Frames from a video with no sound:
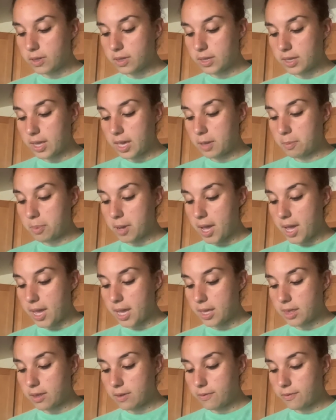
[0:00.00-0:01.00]
because I like
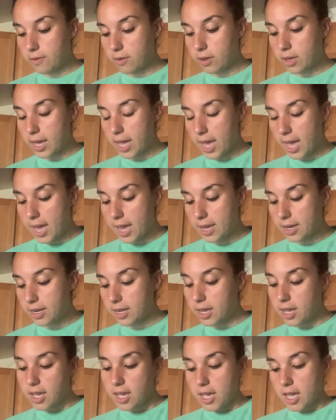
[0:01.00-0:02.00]
buying the full head.